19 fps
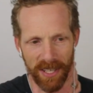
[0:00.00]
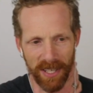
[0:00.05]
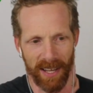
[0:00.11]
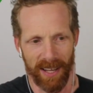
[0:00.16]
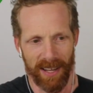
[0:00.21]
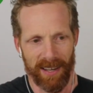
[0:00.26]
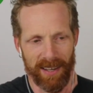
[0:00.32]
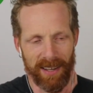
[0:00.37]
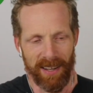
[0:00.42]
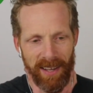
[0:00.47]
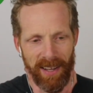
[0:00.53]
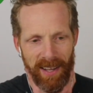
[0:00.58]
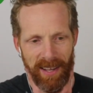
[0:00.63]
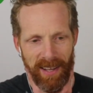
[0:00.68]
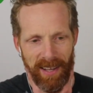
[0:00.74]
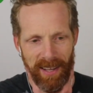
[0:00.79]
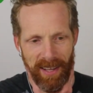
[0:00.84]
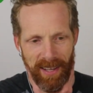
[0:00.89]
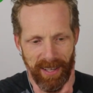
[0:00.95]
And
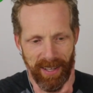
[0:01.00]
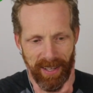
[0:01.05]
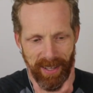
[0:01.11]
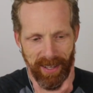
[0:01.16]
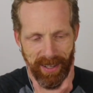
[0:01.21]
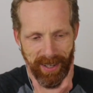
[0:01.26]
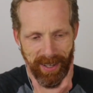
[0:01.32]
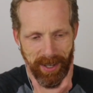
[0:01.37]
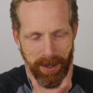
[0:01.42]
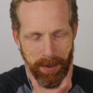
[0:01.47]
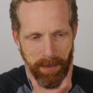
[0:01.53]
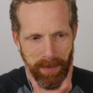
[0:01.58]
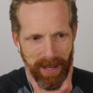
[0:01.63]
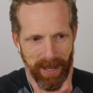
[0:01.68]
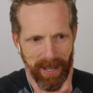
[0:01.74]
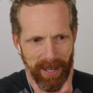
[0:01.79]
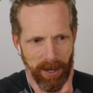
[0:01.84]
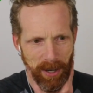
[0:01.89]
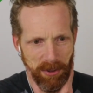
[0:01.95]
um,
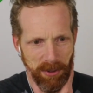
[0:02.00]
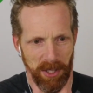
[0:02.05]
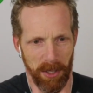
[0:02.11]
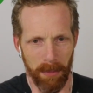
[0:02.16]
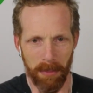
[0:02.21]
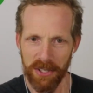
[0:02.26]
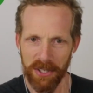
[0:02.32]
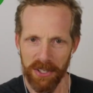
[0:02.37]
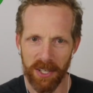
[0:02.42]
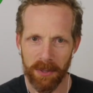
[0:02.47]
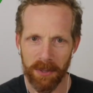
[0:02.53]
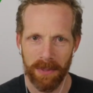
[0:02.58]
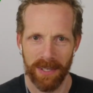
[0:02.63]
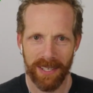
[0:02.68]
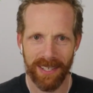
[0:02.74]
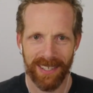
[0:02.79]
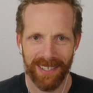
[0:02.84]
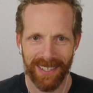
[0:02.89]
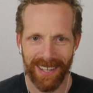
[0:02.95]
Anne, I really appreciate you being
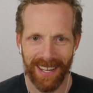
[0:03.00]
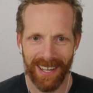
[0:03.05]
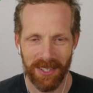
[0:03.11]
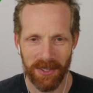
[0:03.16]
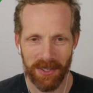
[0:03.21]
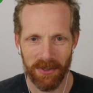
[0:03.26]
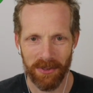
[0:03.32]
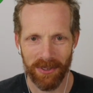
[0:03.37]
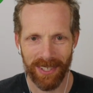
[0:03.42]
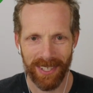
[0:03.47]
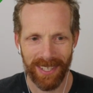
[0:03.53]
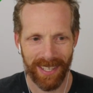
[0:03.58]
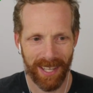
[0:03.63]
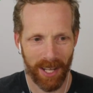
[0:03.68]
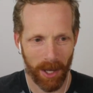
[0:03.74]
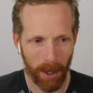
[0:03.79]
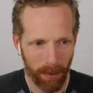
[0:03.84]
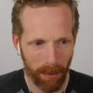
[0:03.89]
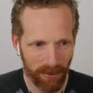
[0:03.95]
here today. This is really
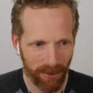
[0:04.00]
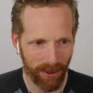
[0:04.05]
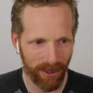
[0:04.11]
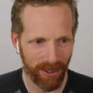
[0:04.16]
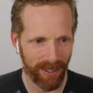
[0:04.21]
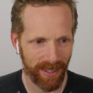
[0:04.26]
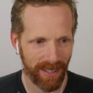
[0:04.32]
helpful.